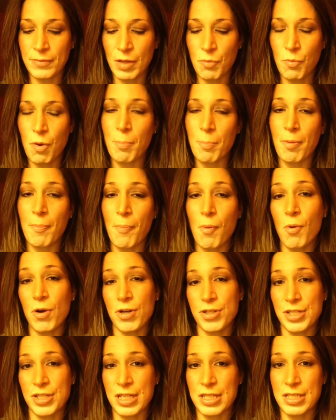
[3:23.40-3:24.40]
what
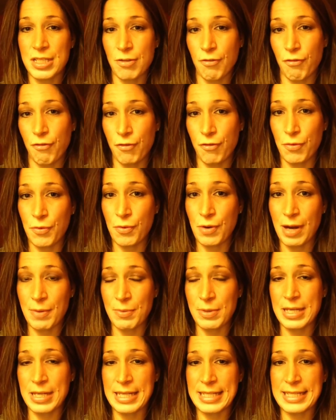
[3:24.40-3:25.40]
proportions of food I
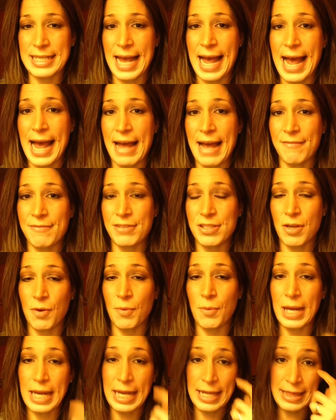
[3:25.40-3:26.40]
would need to have.
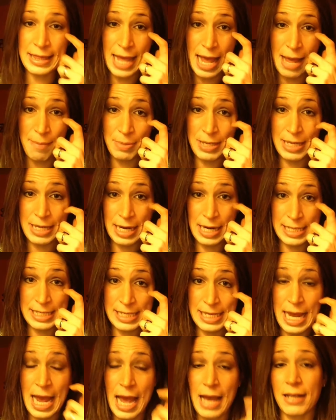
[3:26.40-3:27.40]
So in that
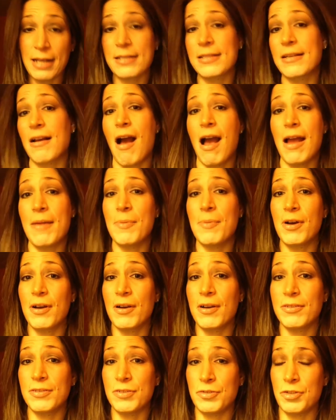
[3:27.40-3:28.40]
P90X
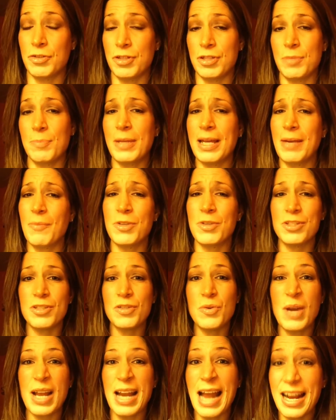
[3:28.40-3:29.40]
guidebook nutrition plan, which
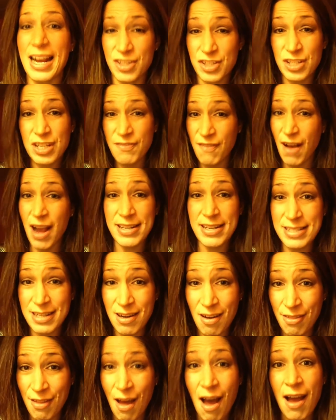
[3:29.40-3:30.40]
you can actually find it
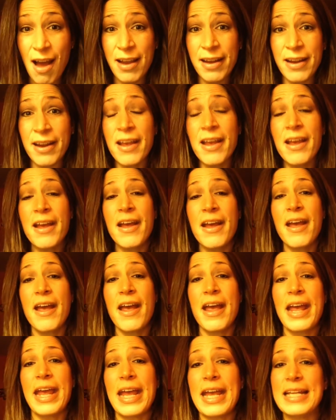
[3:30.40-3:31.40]
online,
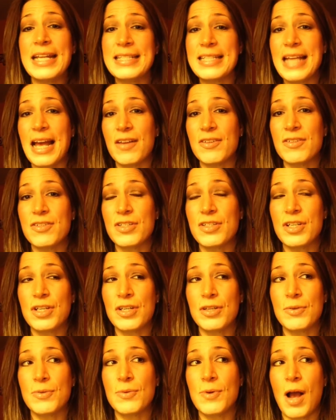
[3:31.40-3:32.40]
it tells
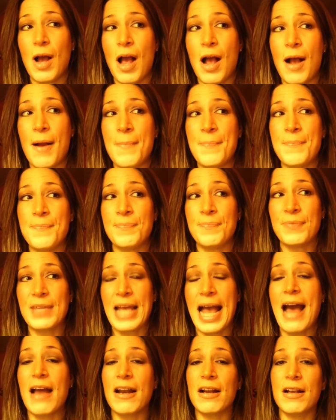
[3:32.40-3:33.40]
you
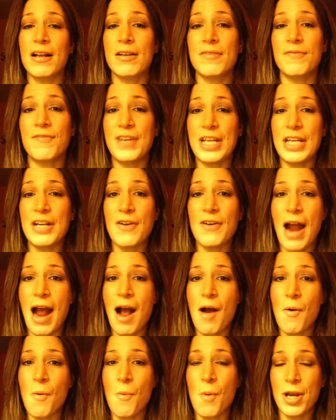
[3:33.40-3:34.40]
how to figure
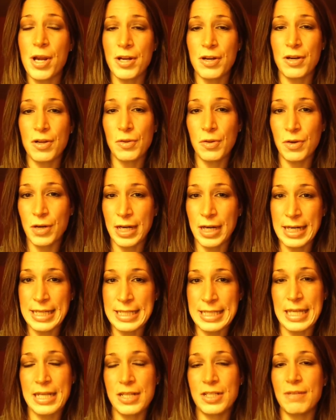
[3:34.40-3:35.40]
out what your caloric
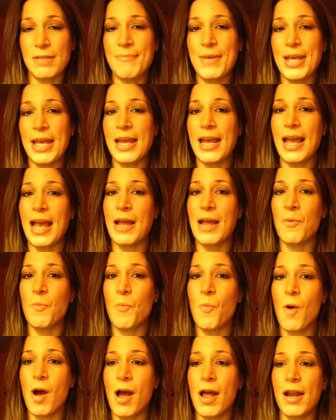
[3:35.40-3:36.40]
intake should be
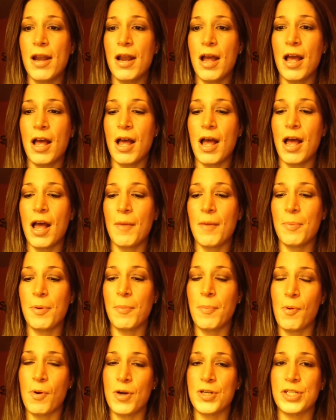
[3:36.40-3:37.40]
and what
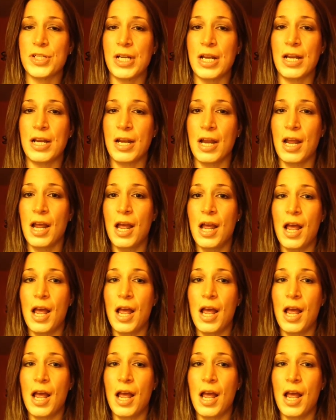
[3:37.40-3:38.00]
proportion